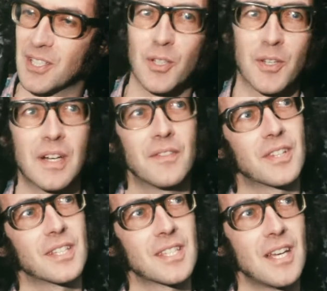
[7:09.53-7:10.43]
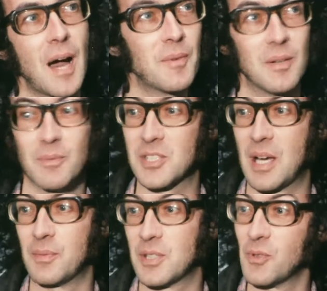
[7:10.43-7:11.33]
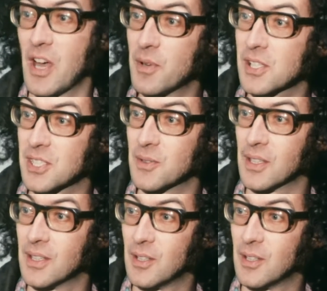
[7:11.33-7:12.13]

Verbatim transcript: and looking around for things. I'm not. Most of the time I'm doing what everybody else is doing.